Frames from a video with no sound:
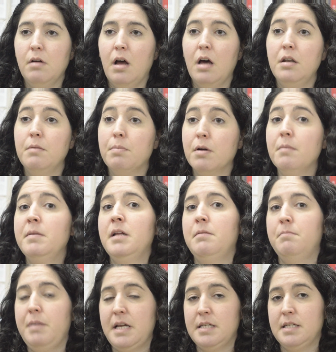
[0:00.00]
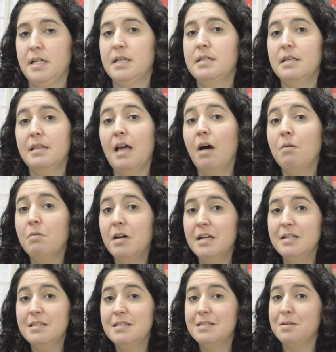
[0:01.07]
on a permanent basis, and that
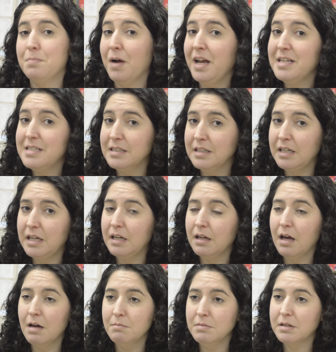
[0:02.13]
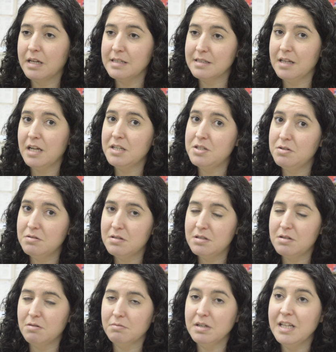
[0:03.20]
was, surprisingly, because a lot of students
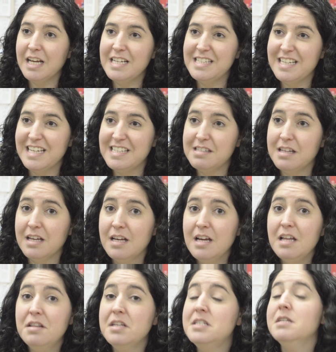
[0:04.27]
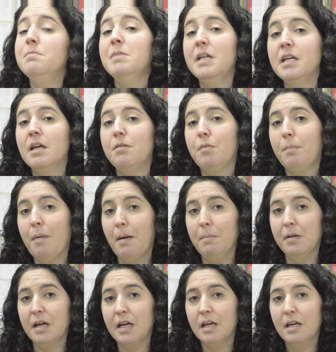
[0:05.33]
don't realize this, the Dominican
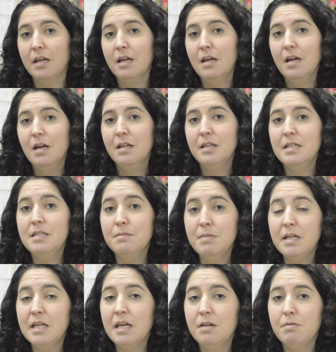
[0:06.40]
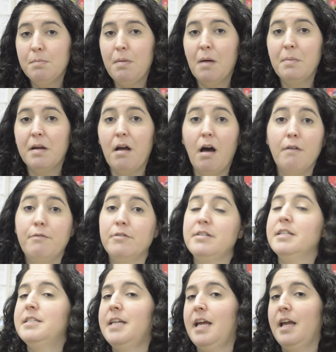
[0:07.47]
Republic. The Dominican Republic offered
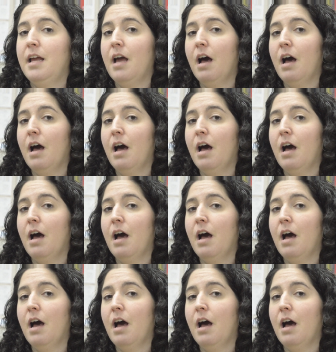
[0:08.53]
to take